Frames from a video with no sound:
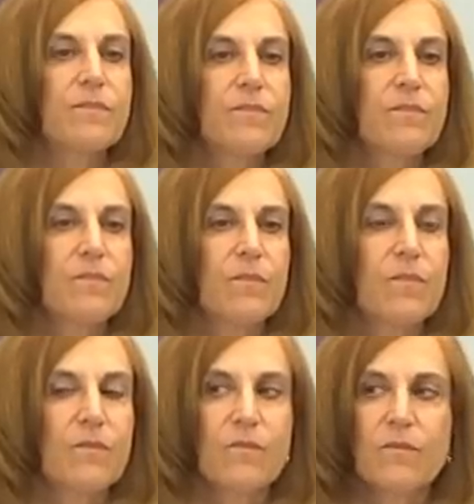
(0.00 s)

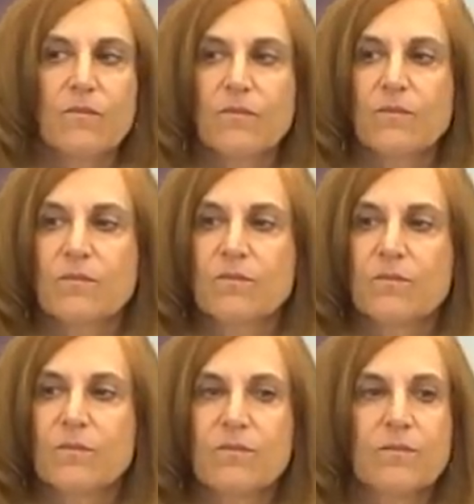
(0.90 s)

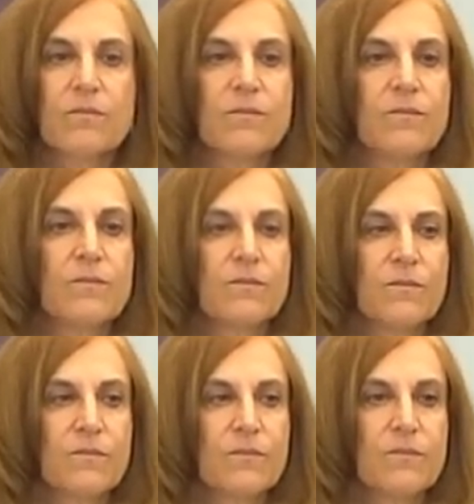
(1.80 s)

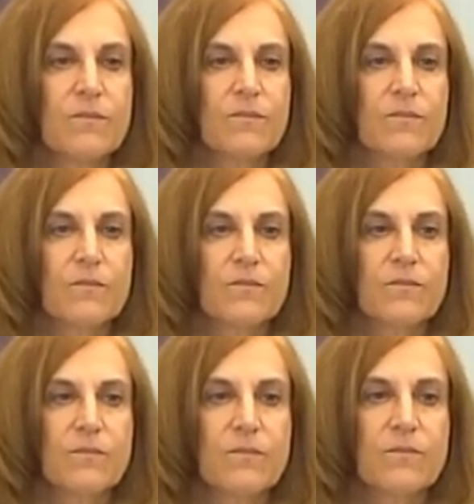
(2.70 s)

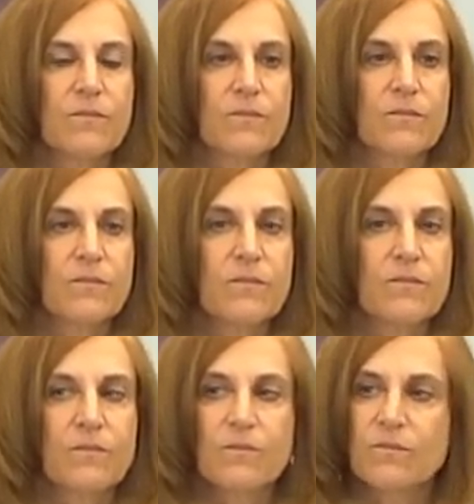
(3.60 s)

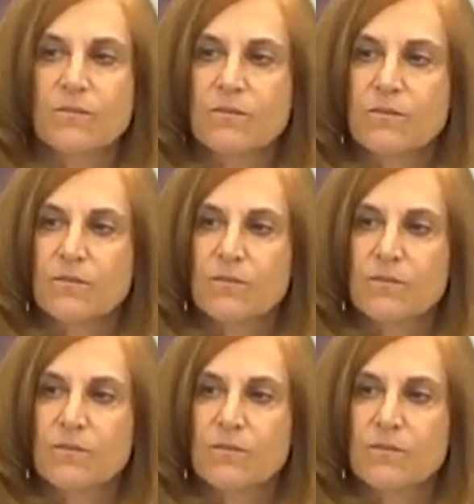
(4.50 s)
No words are spoken by the person on screen.